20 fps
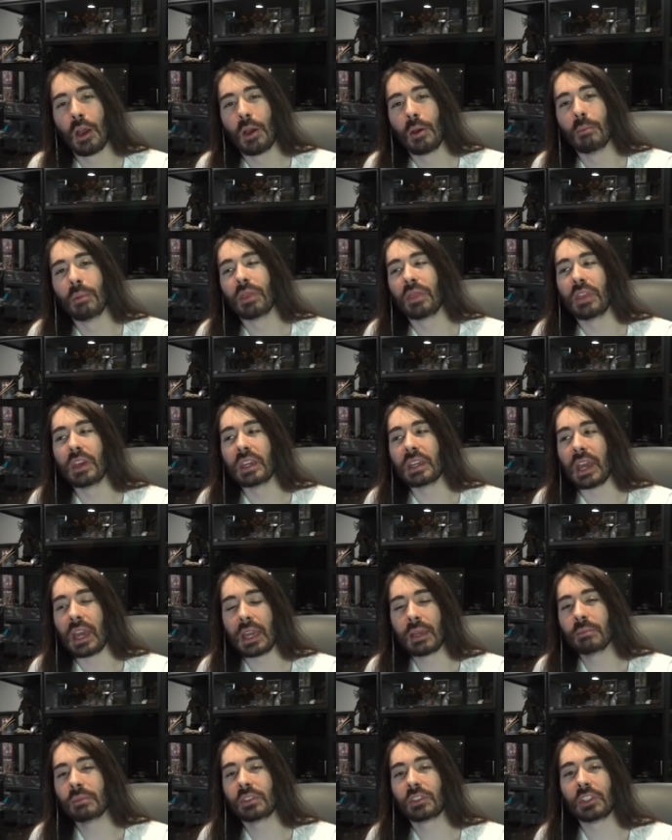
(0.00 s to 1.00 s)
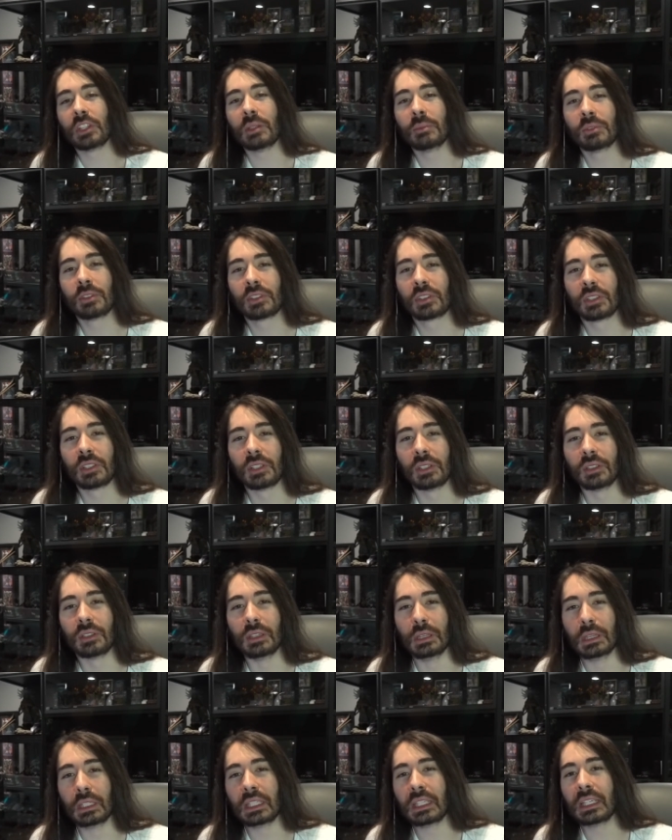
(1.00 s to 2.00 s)
but the game seems to
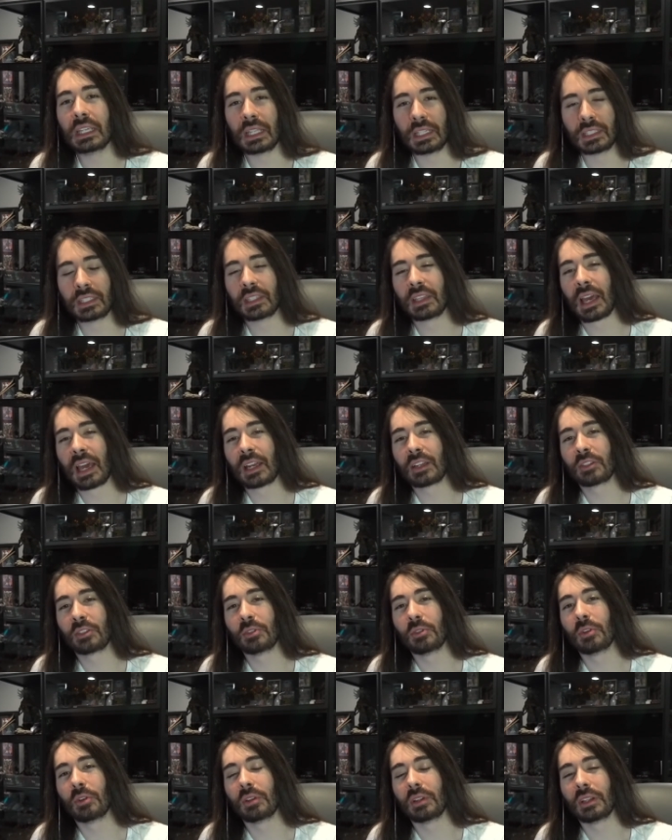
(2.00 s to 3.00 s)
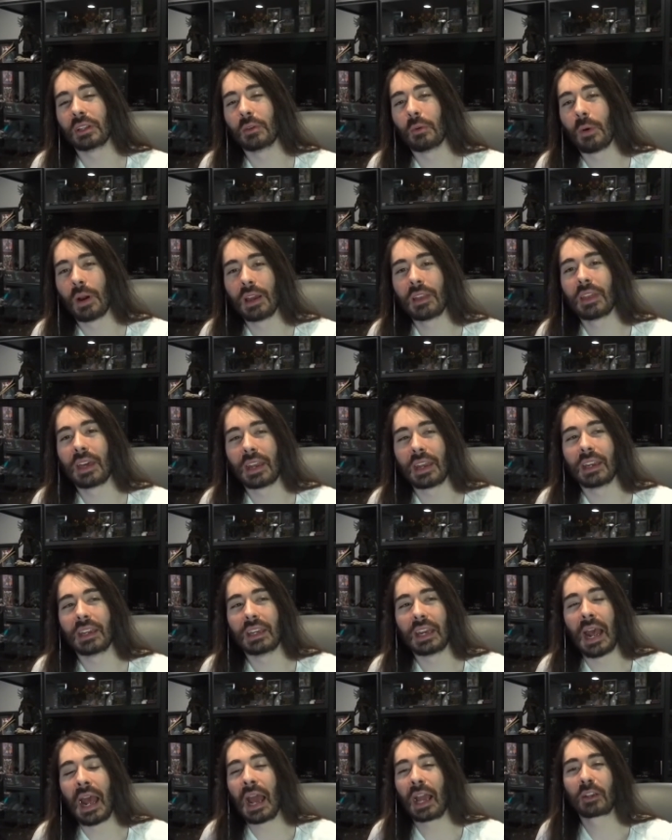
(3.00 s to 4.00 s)
lead into that in a way that
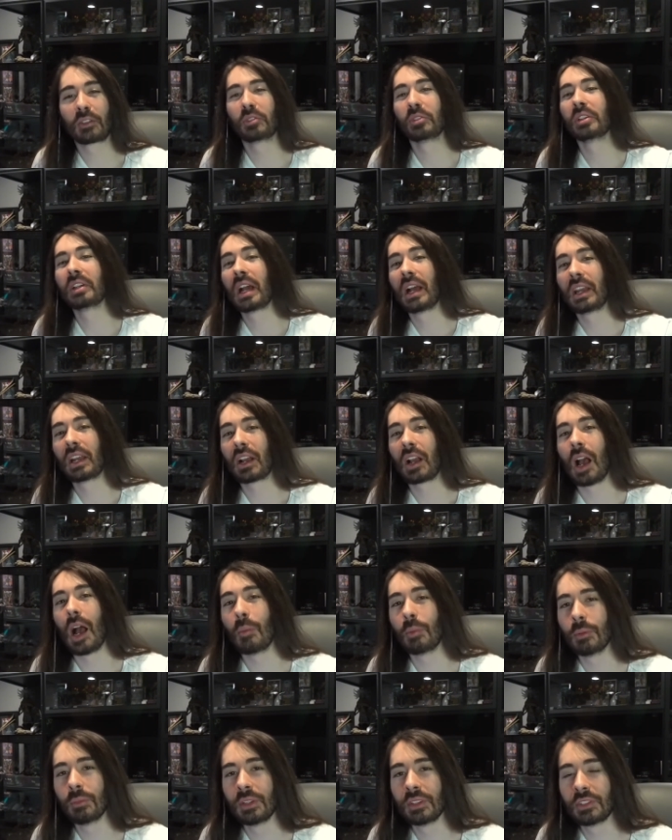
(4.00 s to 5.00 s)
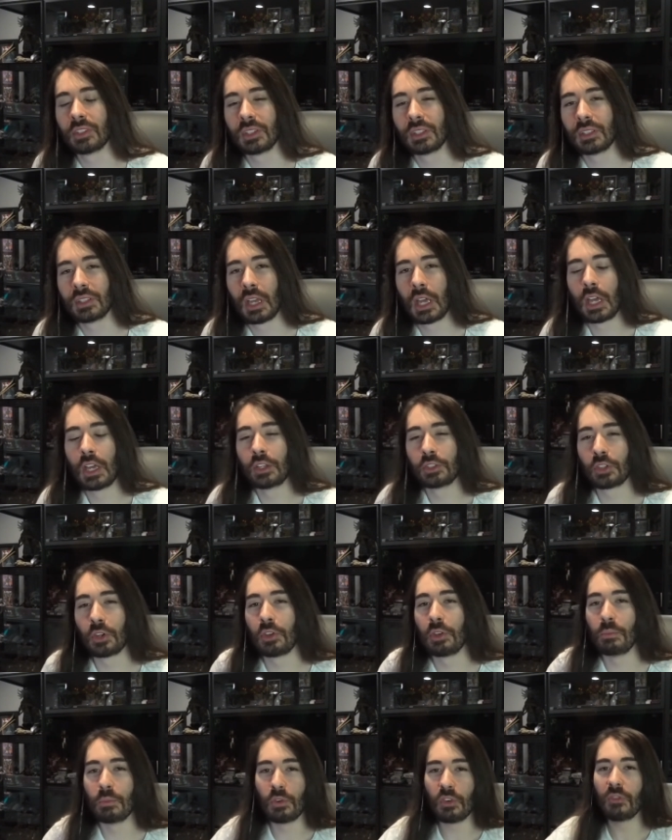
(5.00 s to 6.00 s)
it actually kind of complements it. So
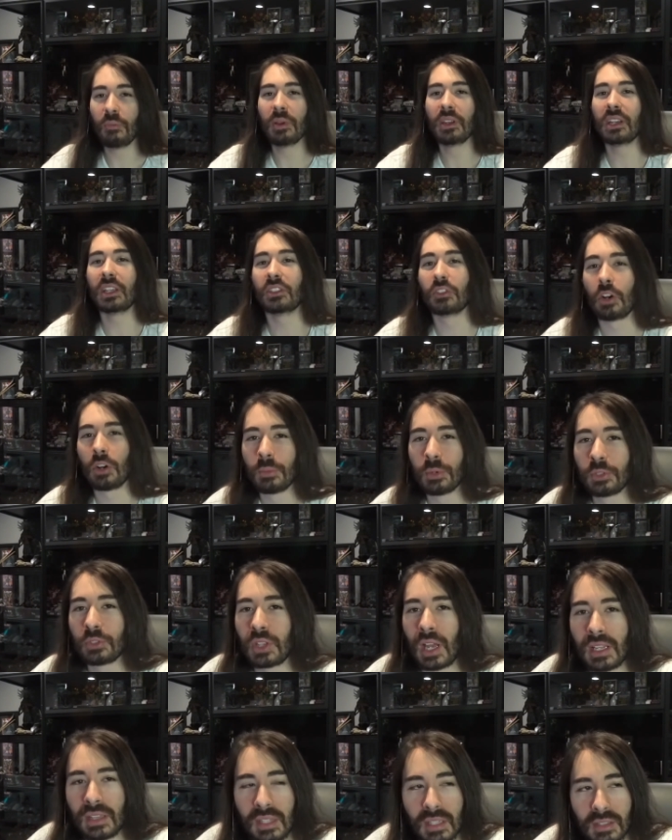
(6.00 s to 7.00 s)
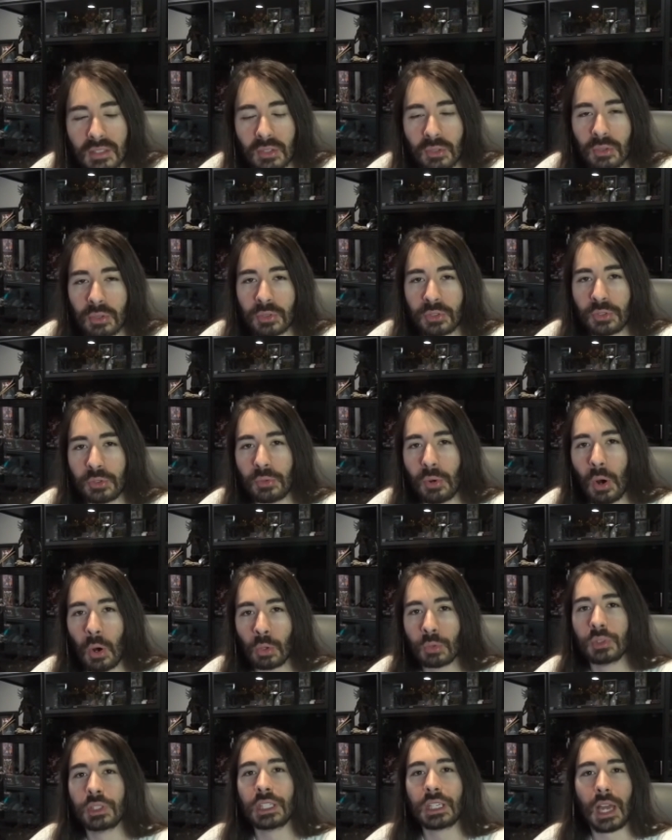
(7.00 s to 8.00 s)
the movement is almost identical to
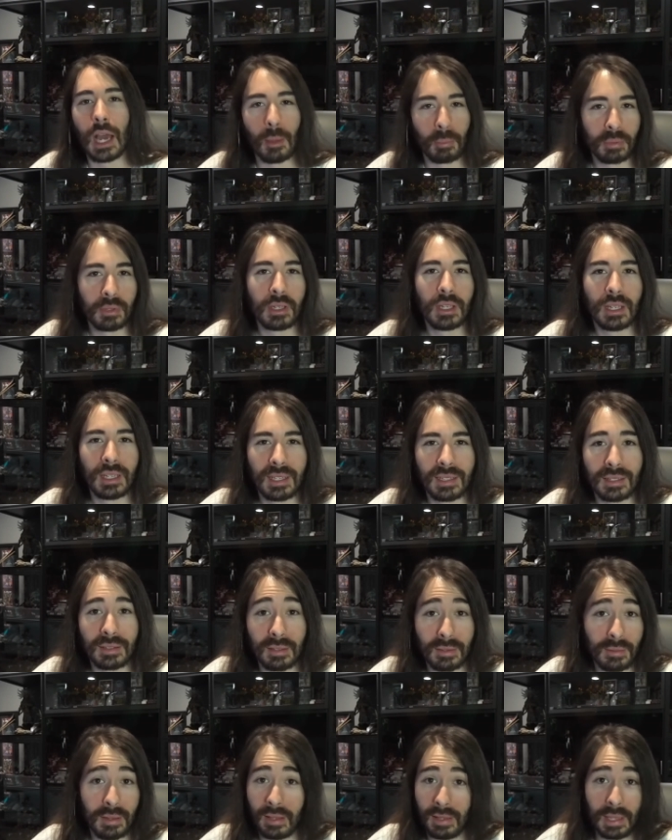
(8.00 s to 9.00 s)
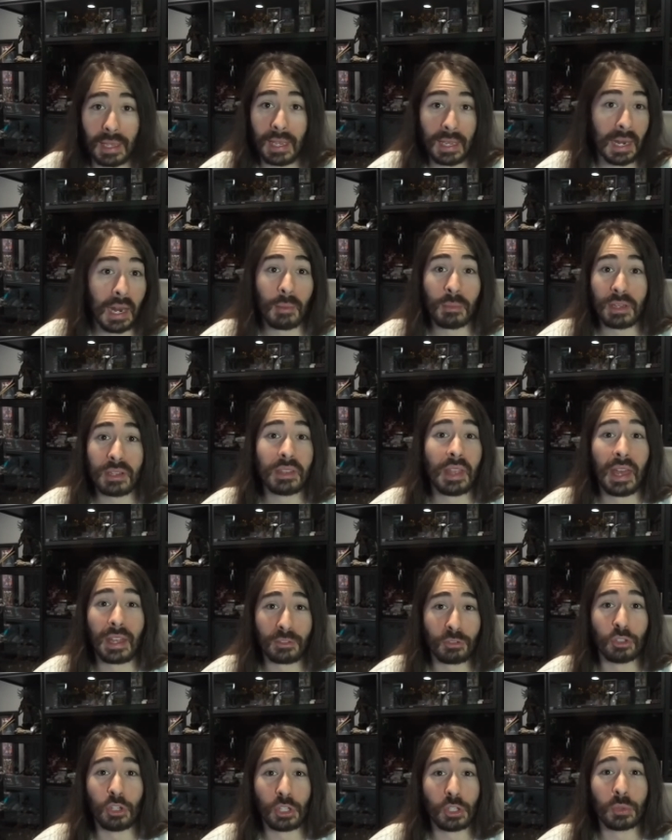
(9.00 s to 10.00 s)
Only Up. And I mean
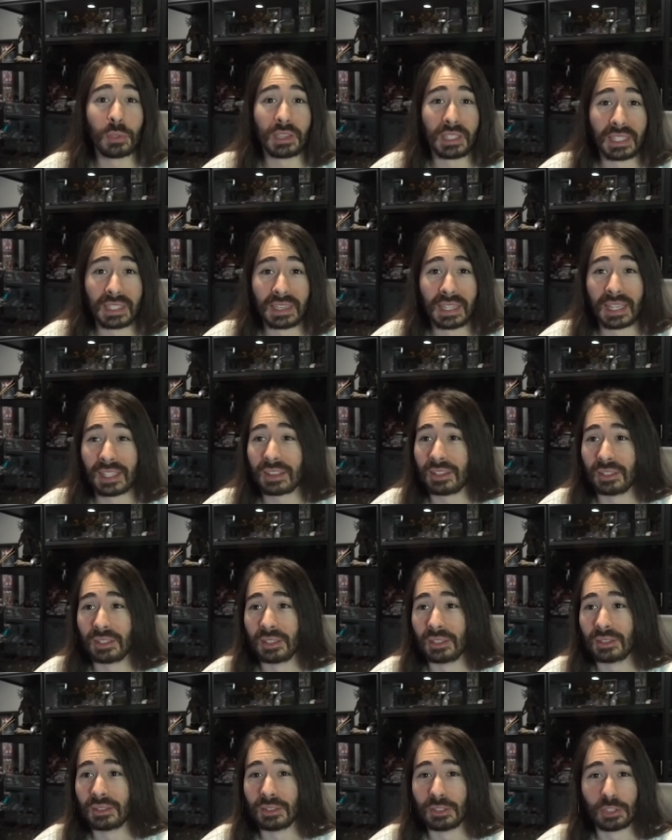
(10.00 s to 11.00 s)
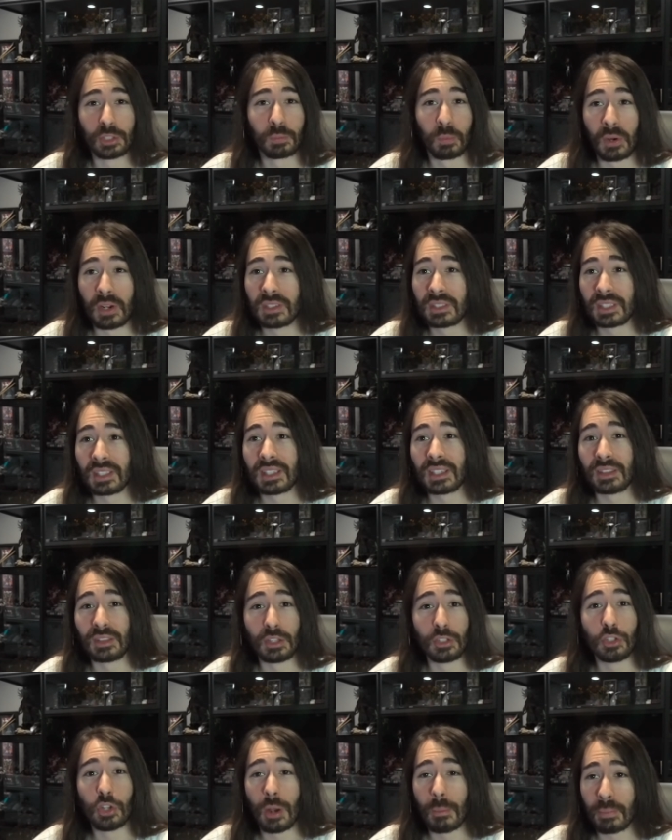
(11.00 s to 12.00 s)
that genuinely. Like the sprinting and
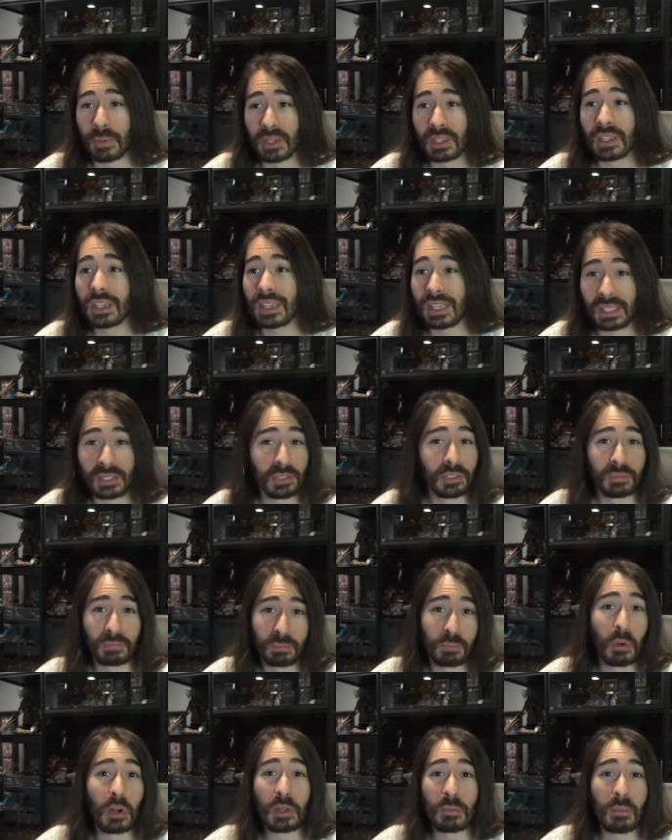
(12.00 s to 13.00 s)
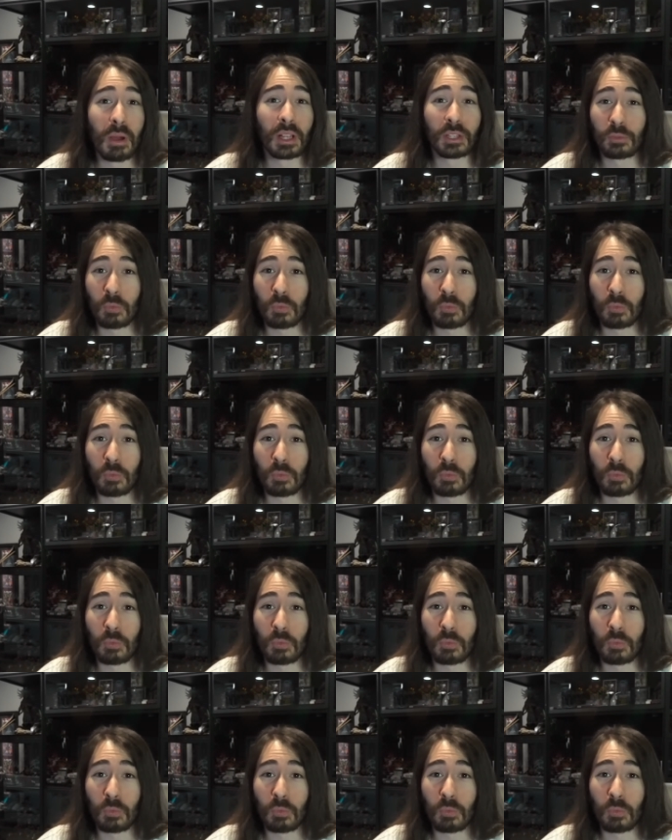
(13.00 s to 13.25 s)
the jumping is pretty much